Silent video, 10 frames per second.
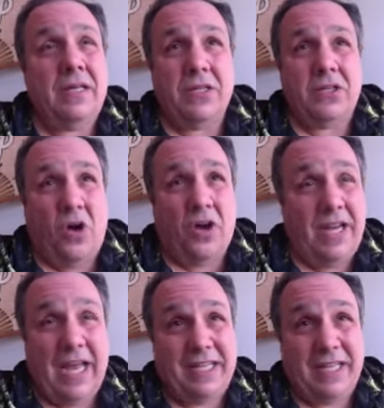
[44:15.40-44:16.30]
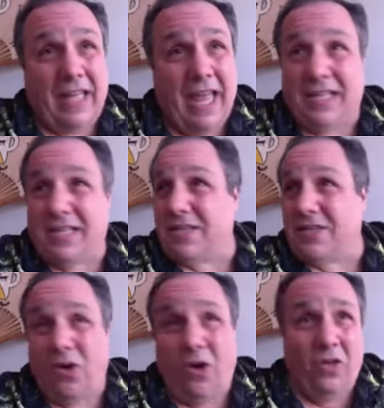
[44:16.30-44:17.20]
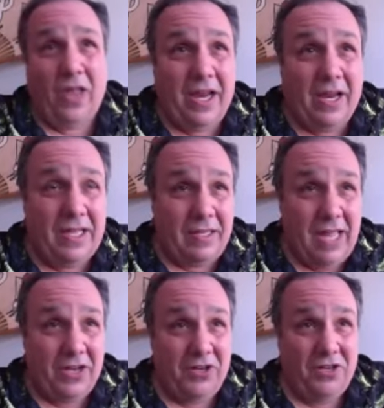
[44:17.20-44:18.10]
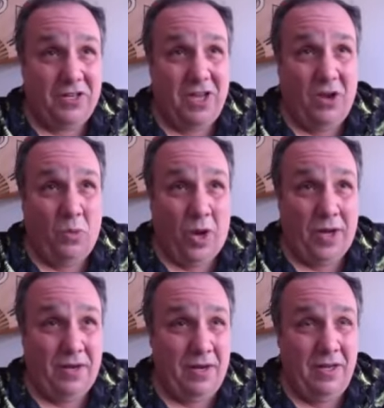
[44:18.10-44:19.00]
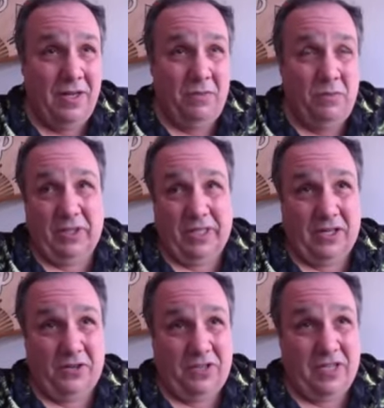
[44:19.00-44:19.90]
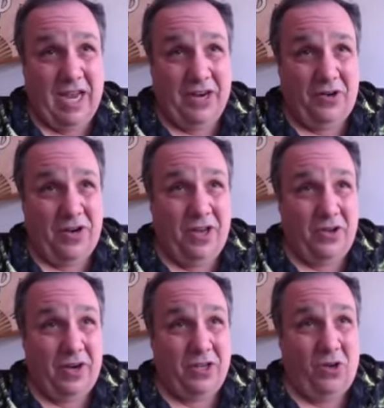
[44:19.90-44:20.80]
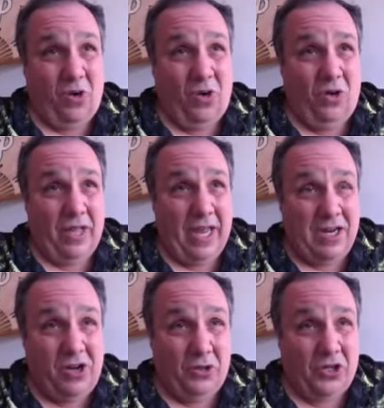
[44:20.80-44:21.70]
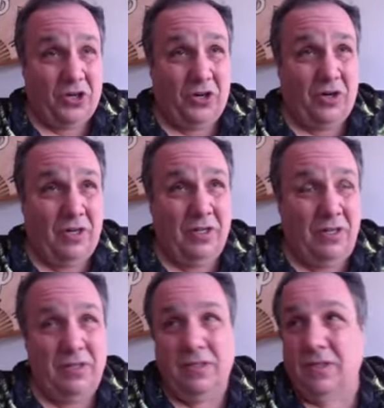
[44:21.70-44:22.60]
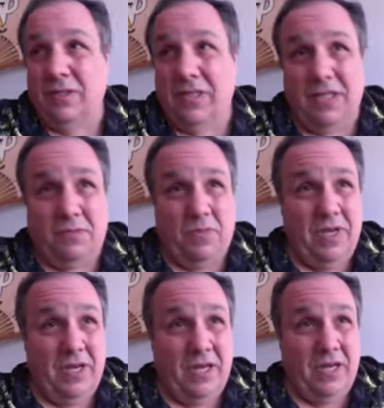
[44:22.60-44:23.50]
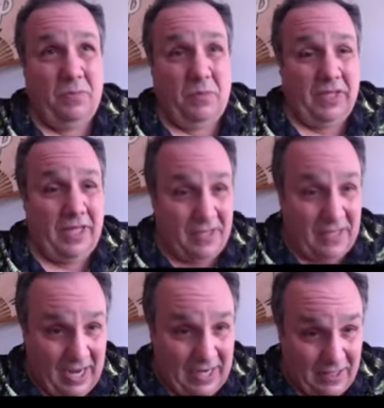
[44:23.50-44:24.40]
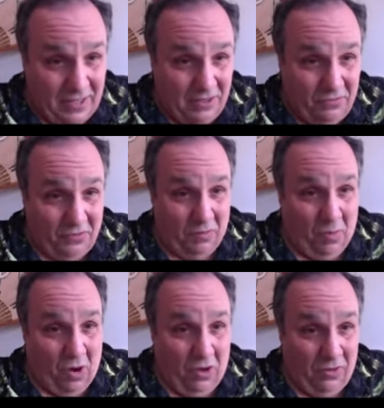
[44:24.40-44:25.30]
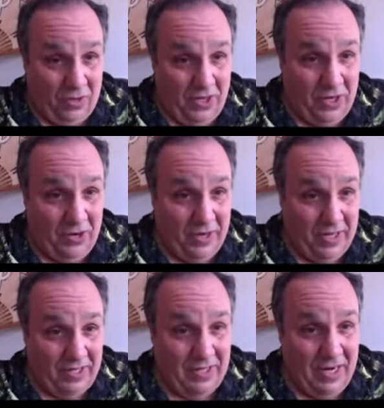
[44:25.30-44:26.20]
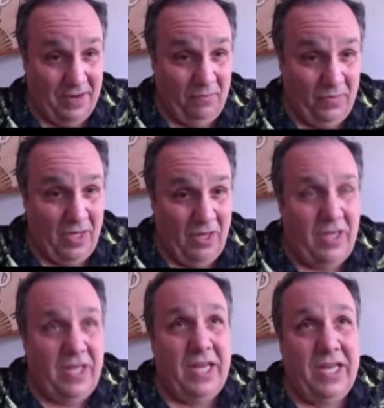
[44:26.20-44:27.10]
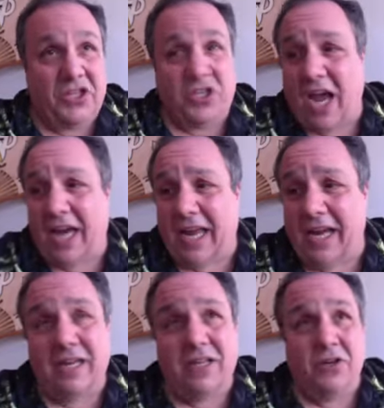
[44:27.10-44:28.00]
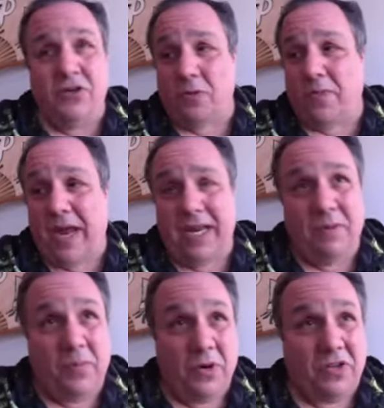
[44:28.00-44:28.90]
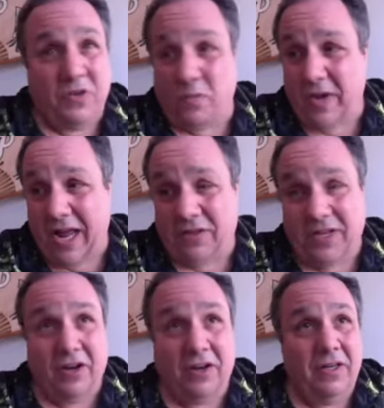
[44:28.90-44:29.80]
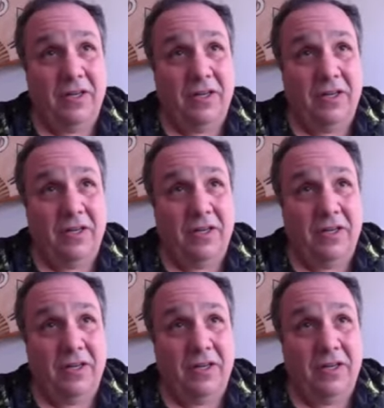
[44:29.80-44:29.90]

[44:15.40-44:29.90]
it's all connected. Like, this is all, like, it's not just one political side or another. It's all, like, culture is being politicized. It's a football, it's each side. Like, you're banning books that have been out there